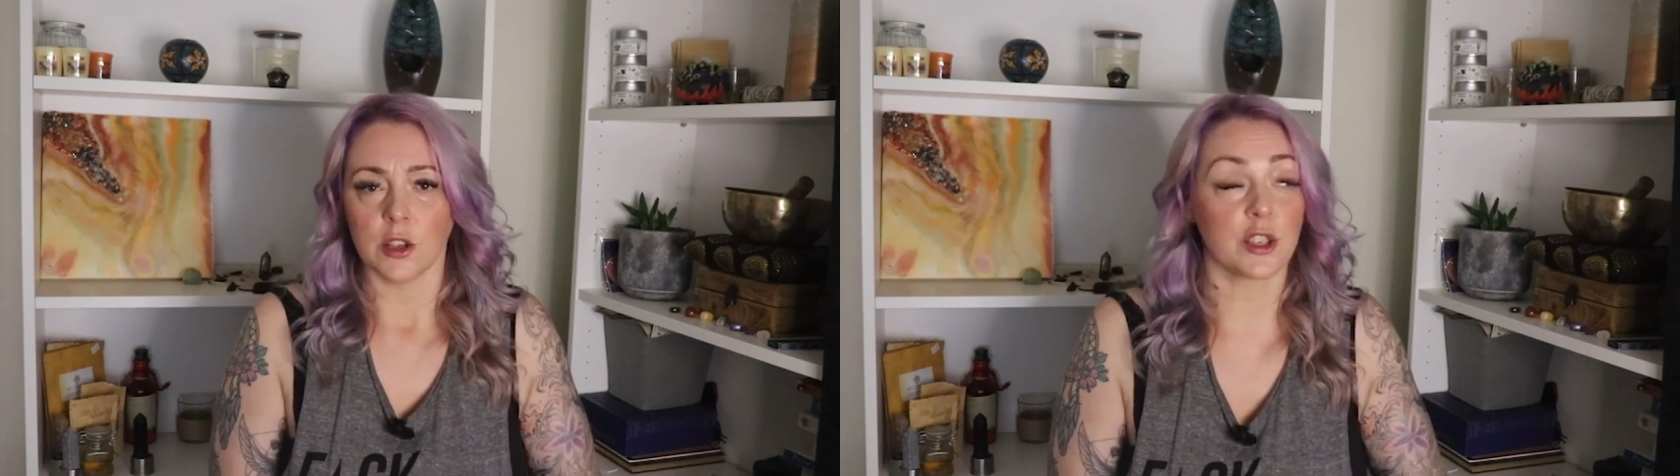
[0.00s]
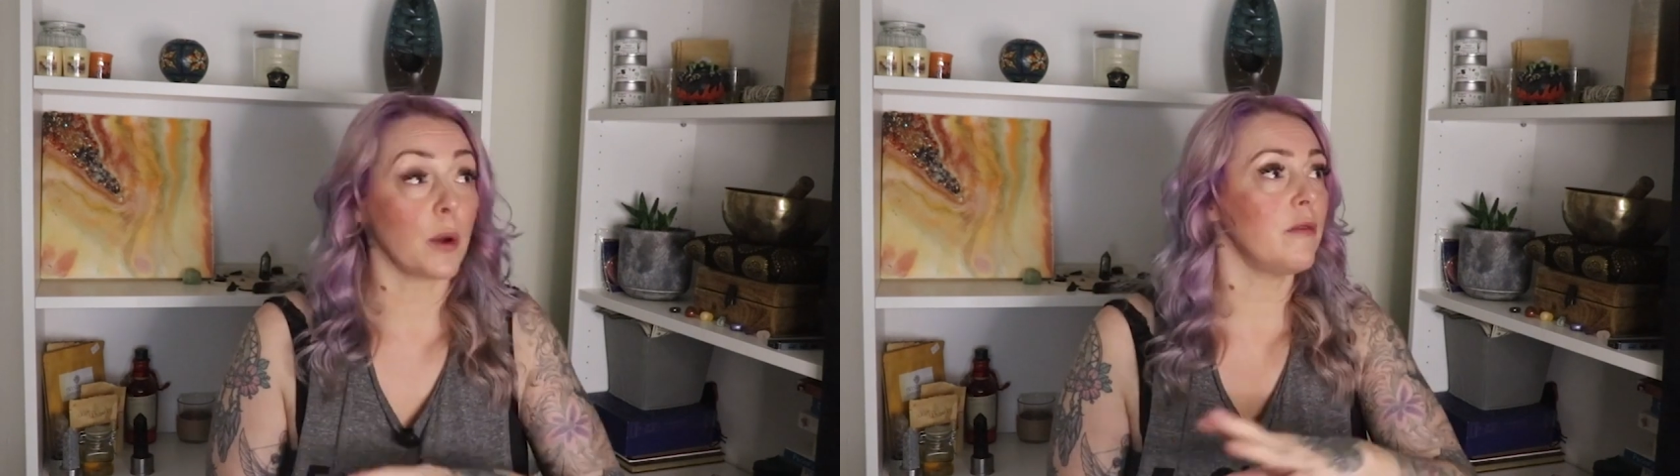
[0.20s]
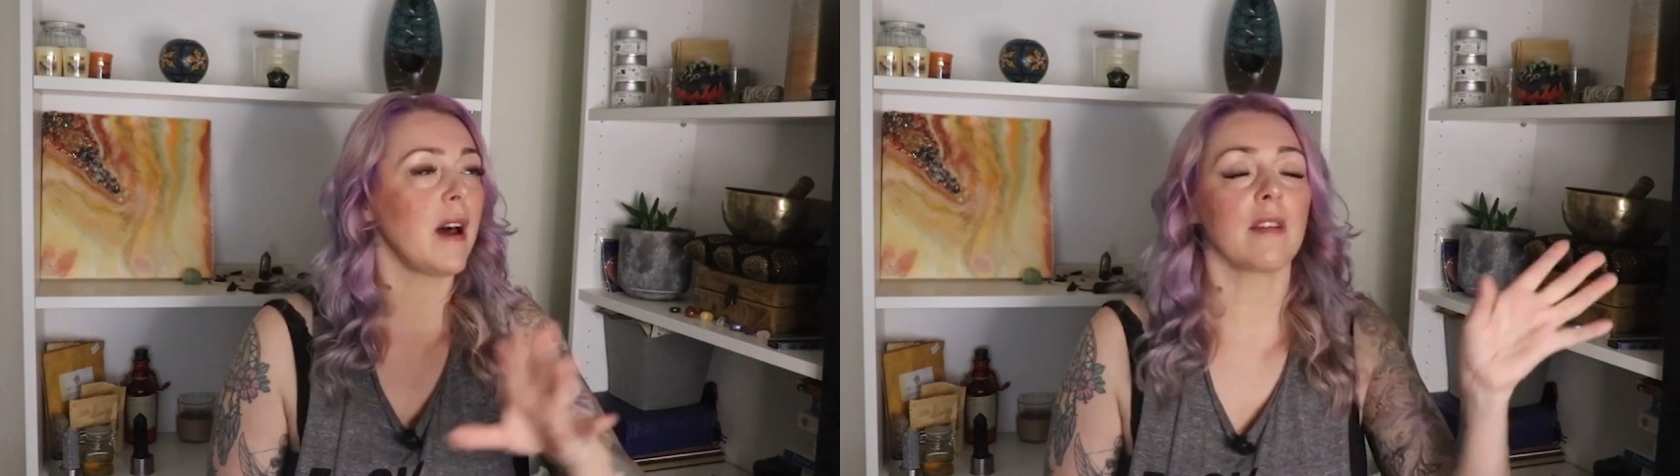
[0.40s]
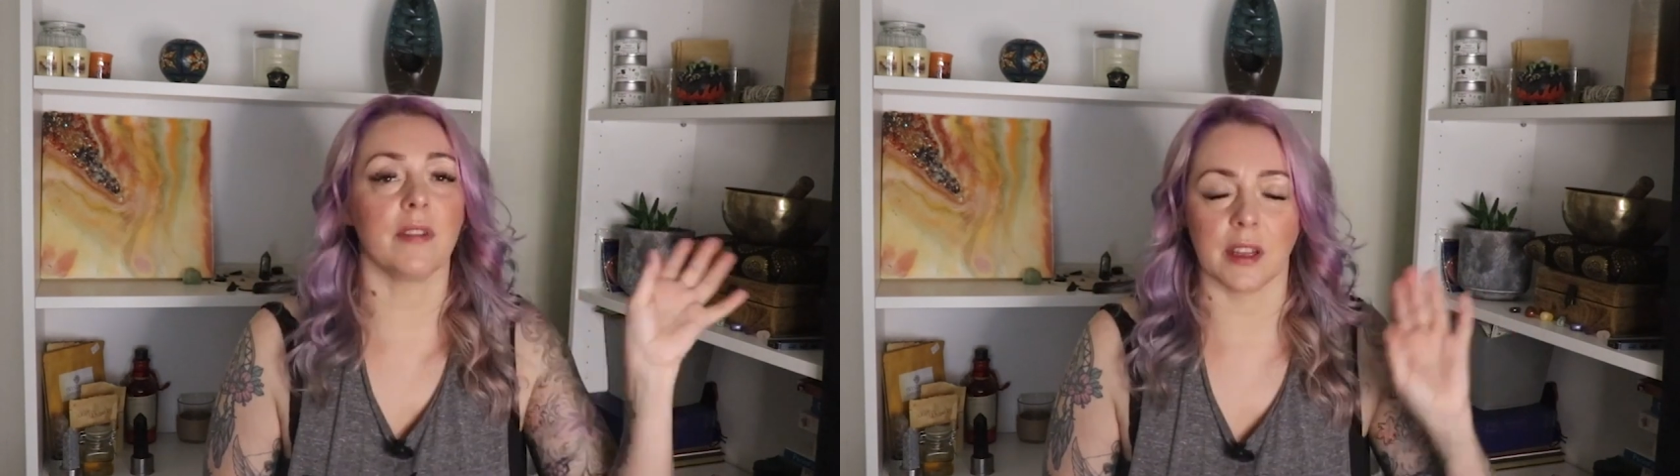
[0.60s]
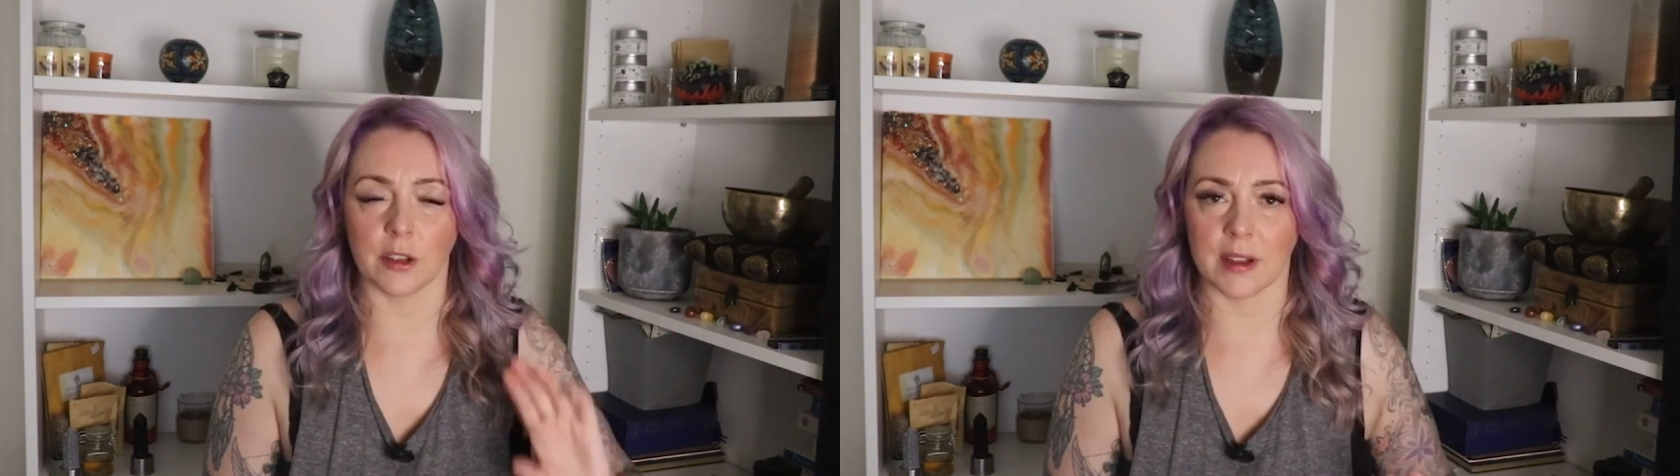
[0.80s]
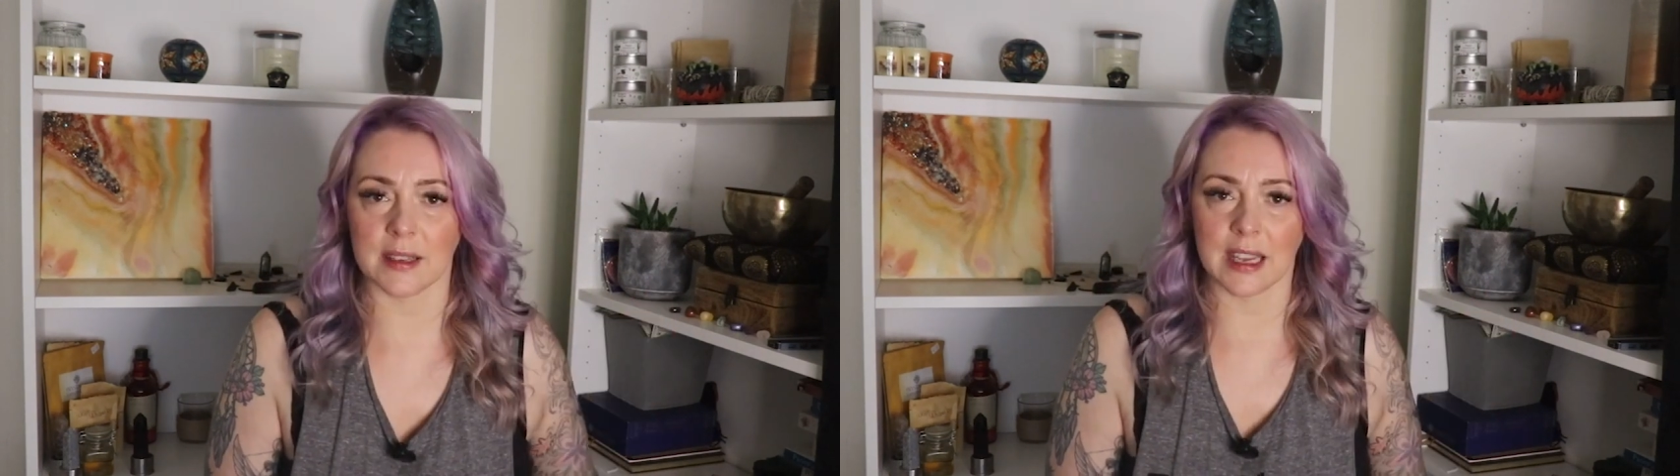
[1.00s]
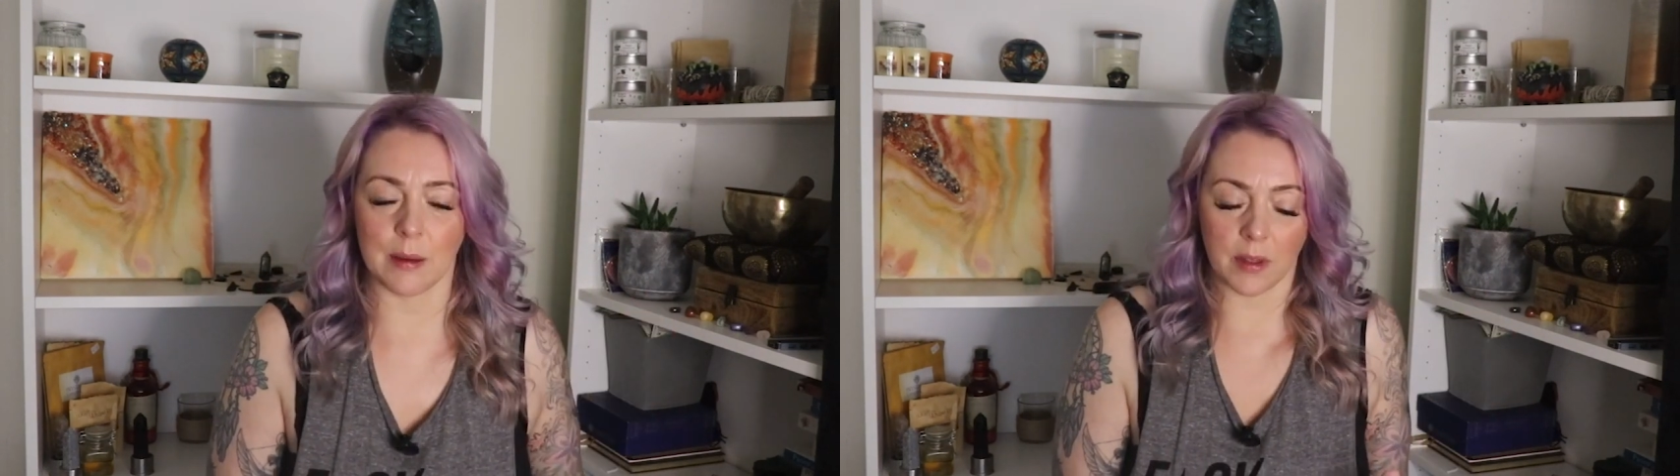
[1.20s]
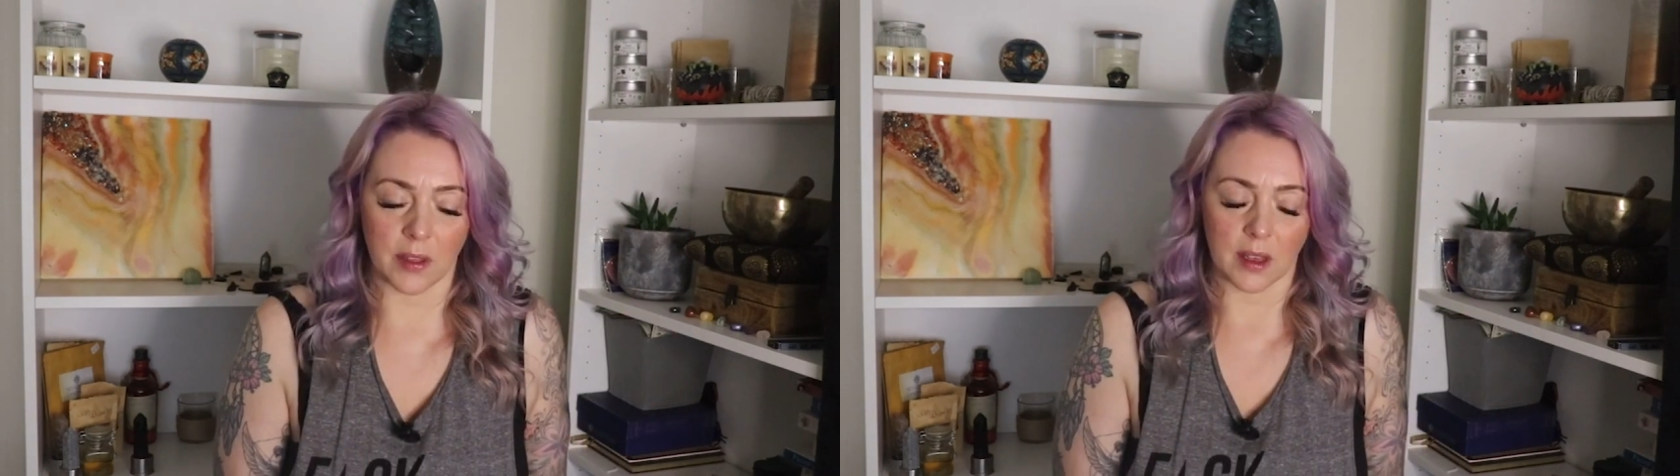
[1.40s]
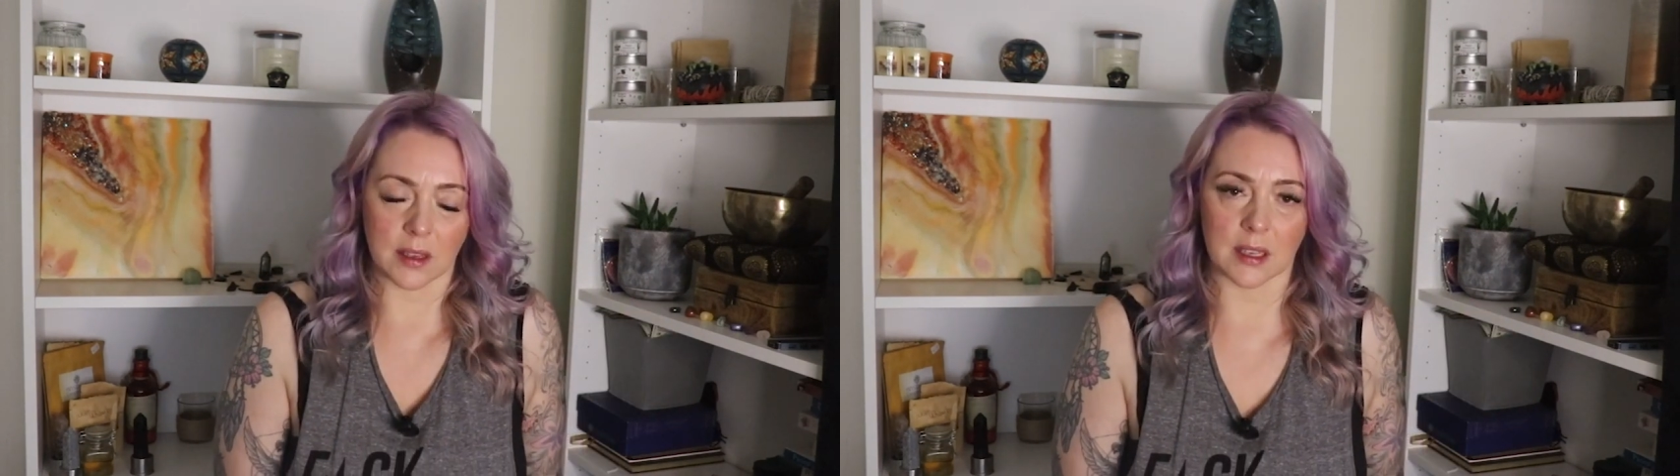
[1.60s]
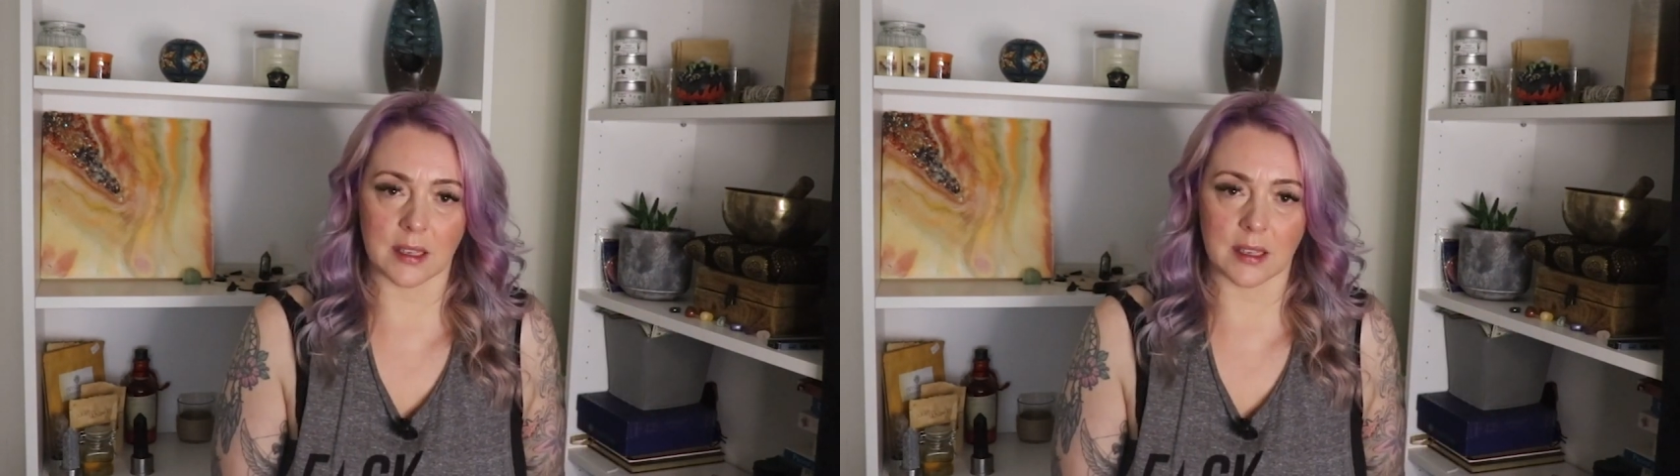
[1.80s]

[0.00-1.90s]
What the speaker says: so irrelevant in the grand scheme of things,